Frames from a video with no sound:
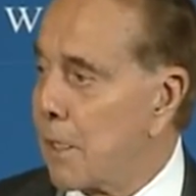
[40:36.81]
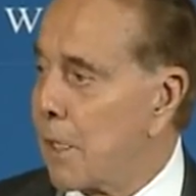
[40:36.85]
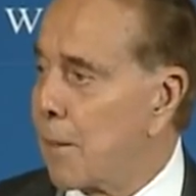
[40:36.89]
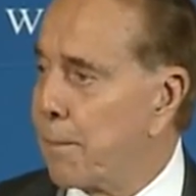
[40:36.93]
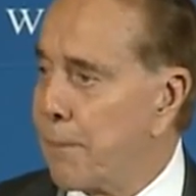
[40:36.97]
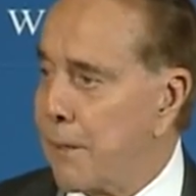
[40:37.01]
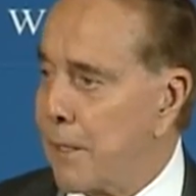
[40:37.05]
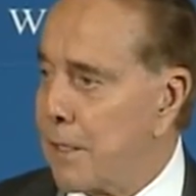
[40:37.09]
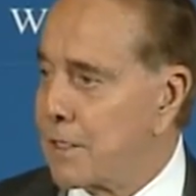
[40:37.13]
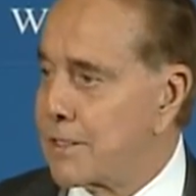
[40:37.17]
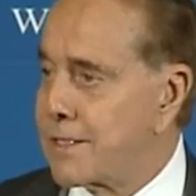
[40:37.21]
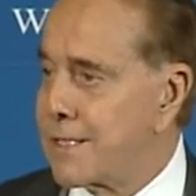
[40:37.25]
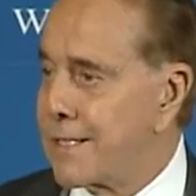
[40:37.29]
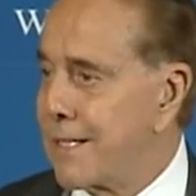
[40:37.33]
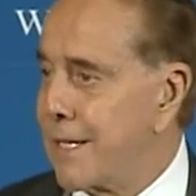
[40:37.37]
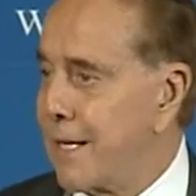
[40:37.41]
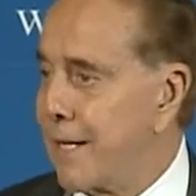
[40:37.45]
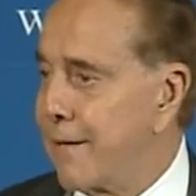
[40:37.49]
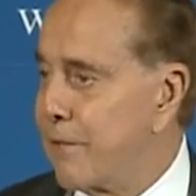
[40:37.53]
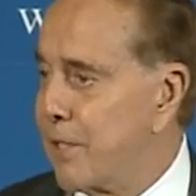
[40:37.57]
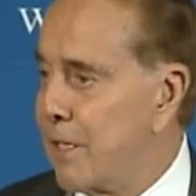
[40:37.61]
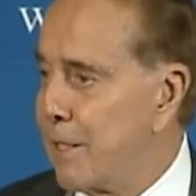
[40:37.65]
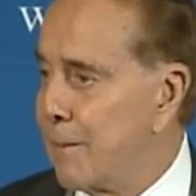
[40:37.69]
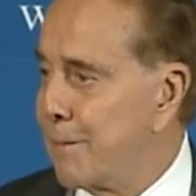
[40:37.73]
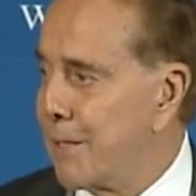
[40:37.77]
Our parents didn't
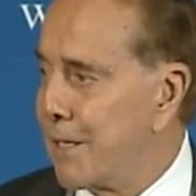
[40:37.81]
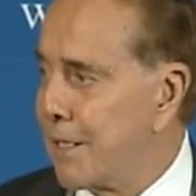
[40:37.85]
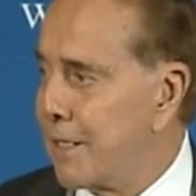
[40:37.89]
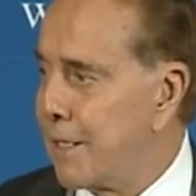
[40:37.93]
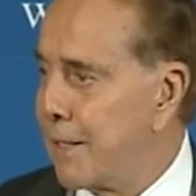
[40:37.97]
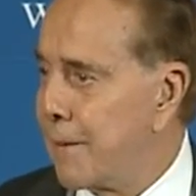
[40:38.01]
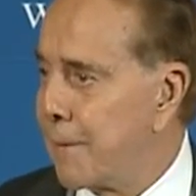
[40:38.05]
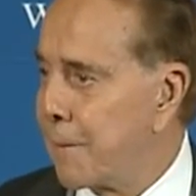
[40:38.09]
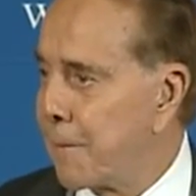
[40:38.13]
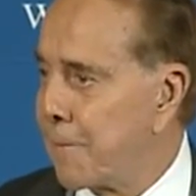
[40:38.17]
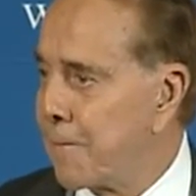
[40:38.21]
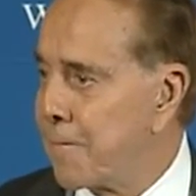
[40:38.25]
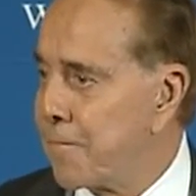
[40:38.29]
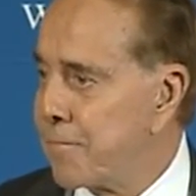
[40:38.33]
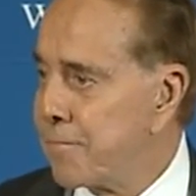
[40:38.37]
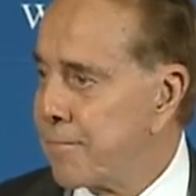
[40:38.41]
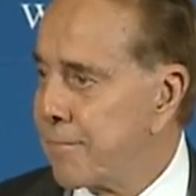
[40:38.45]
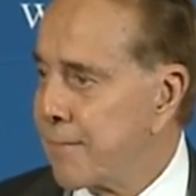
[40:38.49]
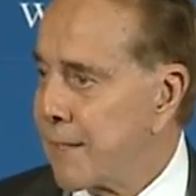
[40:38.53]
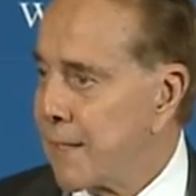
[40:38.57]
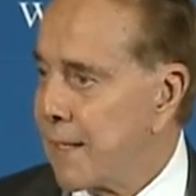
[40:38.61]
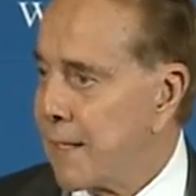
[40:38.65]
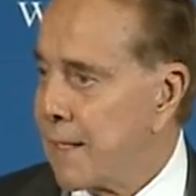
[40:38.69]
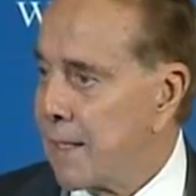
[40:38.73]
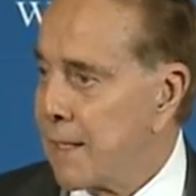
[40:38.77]
have any money.
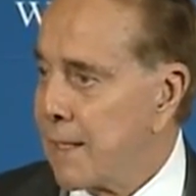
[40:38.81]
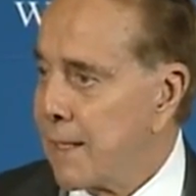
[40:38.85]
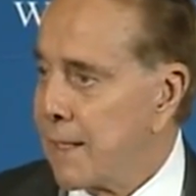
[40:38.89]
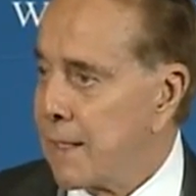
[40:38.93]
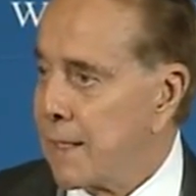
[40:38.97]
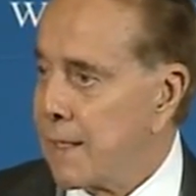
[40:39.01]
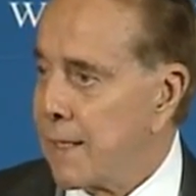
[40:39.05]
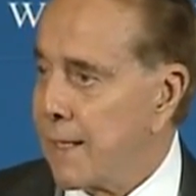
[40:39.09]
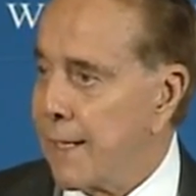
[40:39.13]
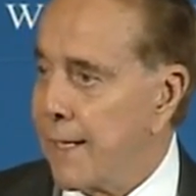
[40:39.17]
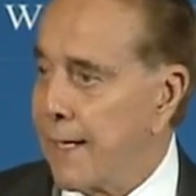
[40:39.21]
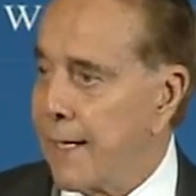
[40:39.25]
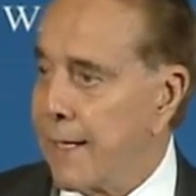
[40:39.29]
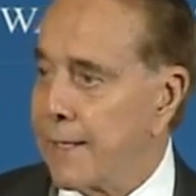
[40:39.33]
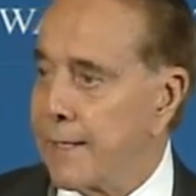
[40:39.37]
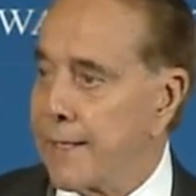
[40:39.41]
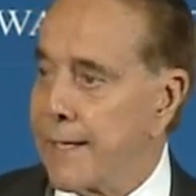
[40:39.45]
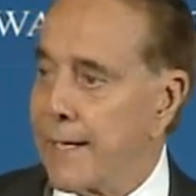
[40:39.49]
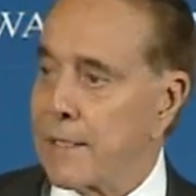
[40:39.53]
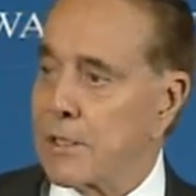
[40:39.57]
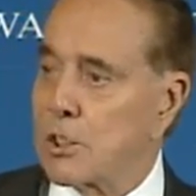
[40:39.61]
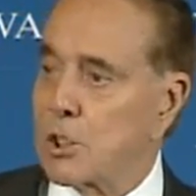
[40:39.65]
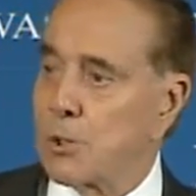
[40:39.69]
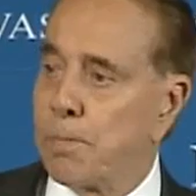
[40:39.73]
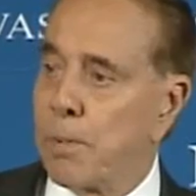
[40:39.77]
And
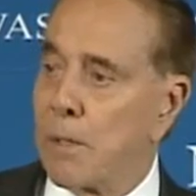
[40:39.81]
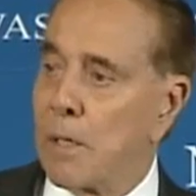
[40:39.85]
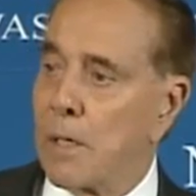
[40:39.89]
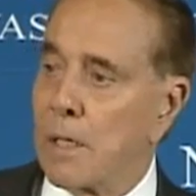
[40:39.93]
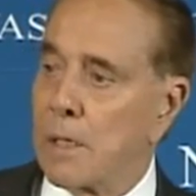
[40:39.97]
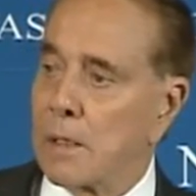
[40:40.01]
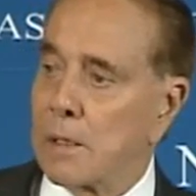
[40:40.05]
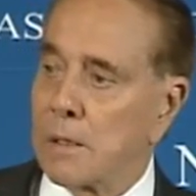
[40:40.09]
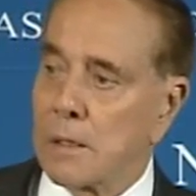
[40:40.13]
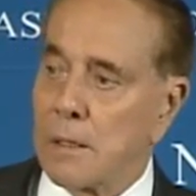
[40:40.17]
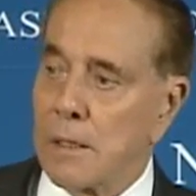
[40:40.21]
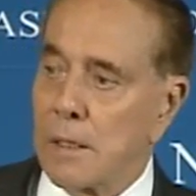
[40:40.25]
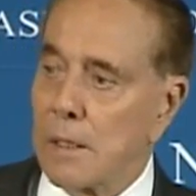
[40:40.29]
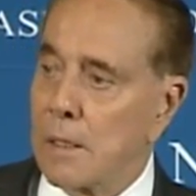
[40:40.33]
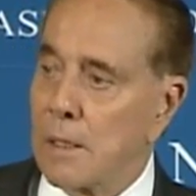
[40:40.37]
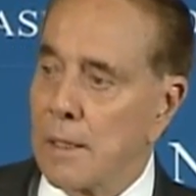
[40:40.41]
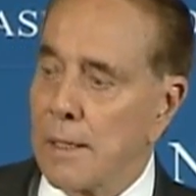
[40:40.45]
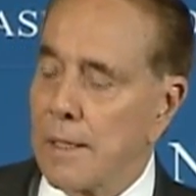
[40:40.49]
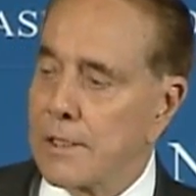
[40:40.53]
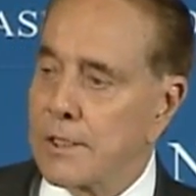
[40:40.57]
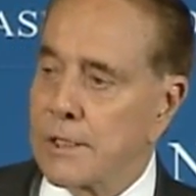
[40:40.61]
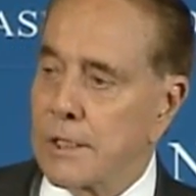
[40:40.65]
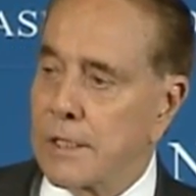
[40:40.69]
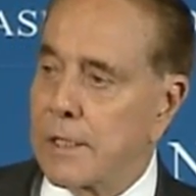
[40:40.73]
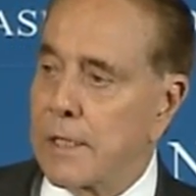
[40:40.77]
that sparked
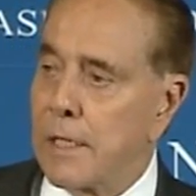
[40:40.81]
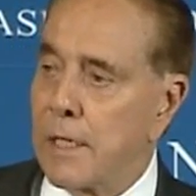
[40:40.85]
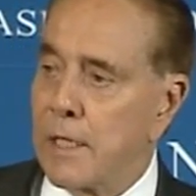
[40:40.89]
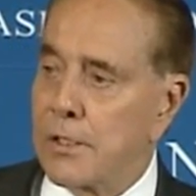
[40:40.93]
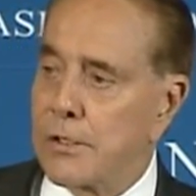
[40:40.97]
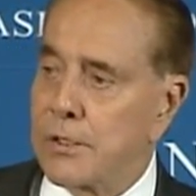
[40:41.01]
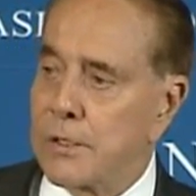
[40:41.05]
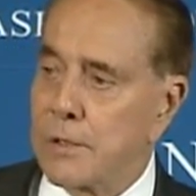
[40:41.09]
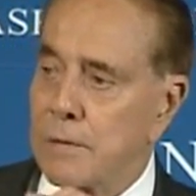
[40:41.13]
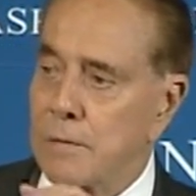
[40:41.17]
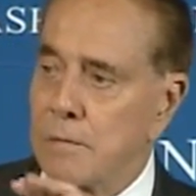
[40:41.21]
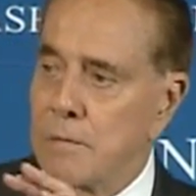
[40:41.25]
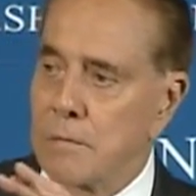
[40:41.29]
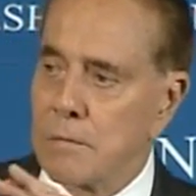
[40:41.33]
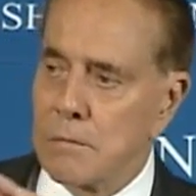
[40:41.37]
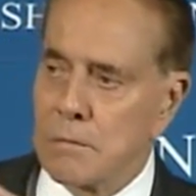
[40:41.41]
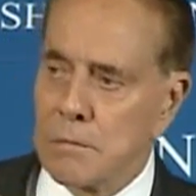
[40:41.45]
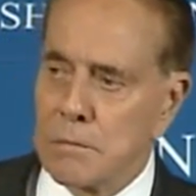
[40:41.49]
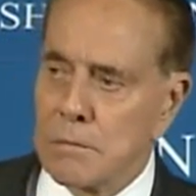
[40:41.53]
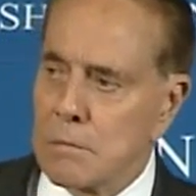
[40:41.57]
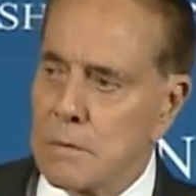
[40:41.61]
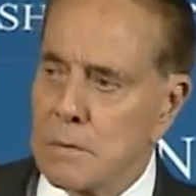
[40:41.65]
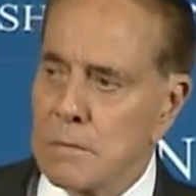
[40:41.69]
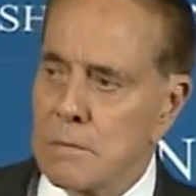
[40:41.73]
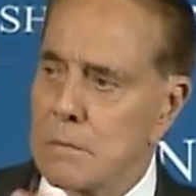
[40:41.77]
education.
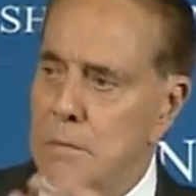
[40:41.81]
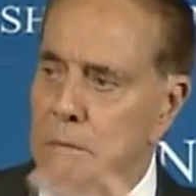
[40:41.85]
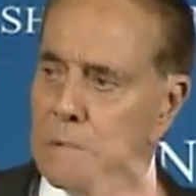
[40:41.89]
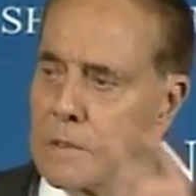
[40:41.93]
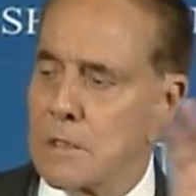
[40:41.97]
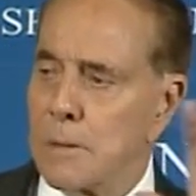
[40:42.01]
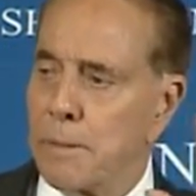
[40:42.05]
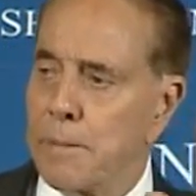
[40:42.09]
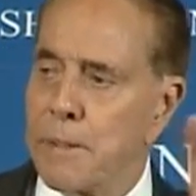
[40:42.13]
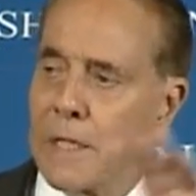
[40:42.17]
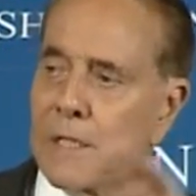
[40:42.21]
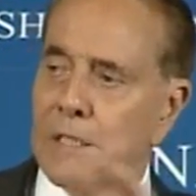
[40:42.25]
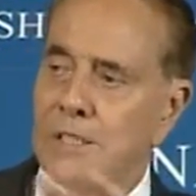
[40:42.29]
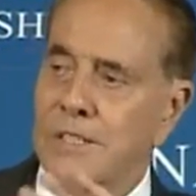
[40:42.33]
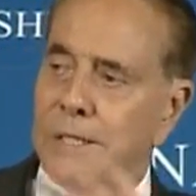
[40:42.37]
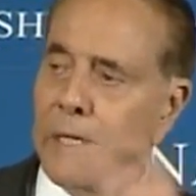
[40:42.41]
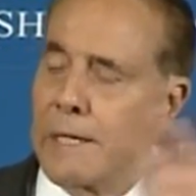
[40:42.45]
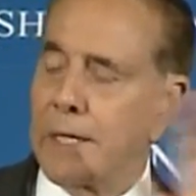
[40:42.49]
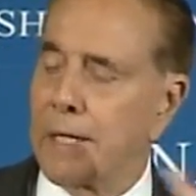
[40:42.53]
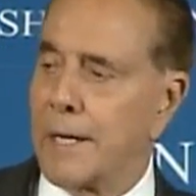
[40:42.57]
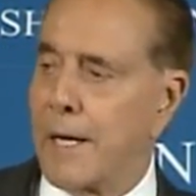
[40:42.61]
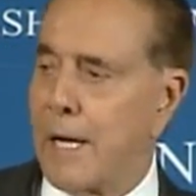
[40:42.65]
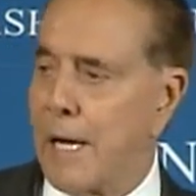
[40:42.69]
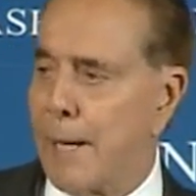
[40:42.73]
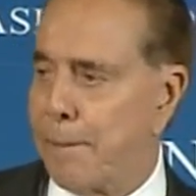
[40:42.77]
It's the biggest
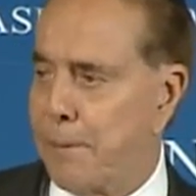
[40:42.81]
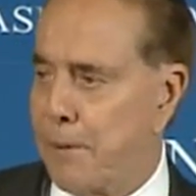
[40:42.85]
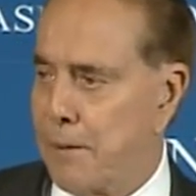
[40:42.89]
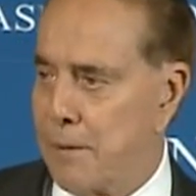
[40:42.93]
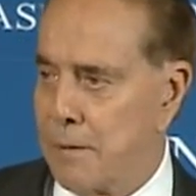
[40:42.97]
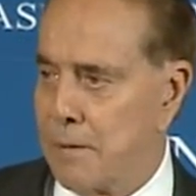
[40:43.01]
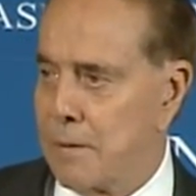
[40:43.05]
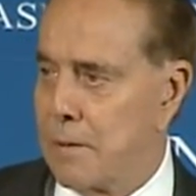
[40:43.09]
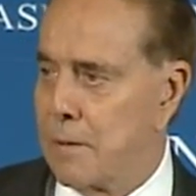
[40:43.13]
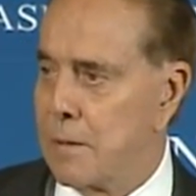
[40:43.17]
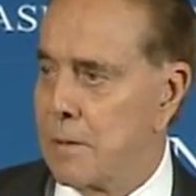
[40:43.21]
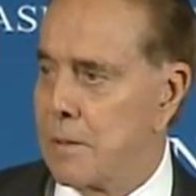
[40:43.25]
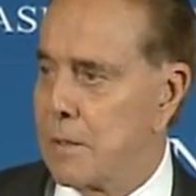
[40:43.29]
thing that happened.